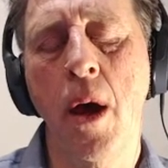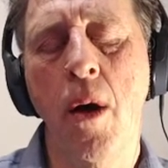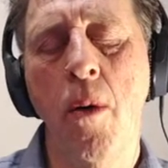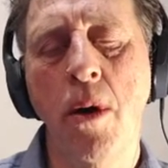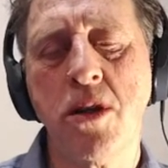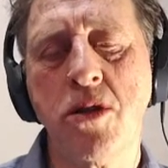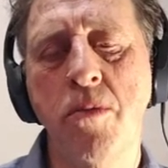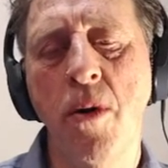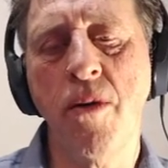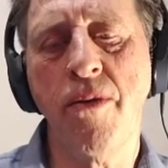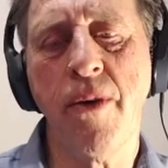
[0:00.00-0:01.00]
What's your
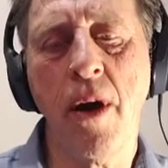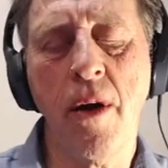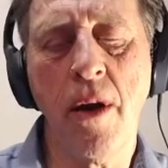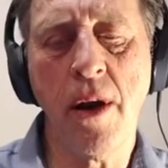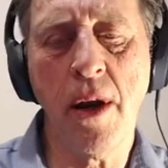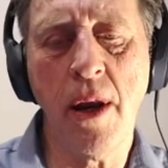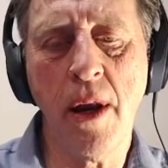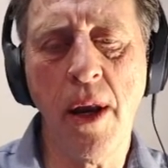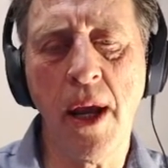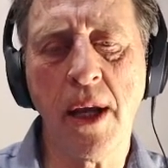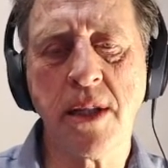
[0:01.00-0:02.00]
move
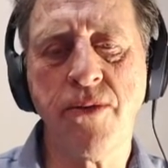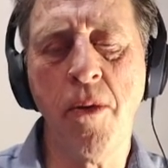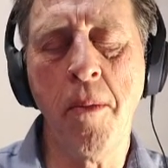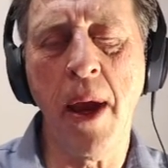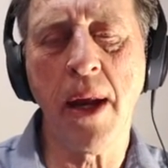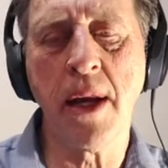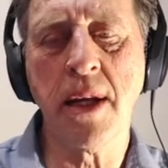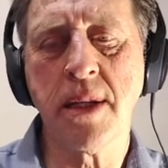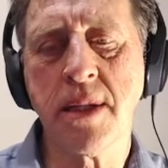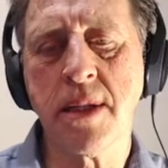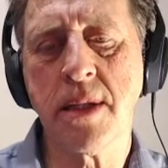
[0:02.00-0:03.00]
next for
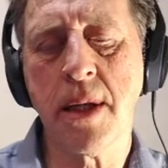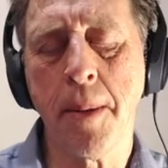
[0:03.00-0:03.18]
Magnus?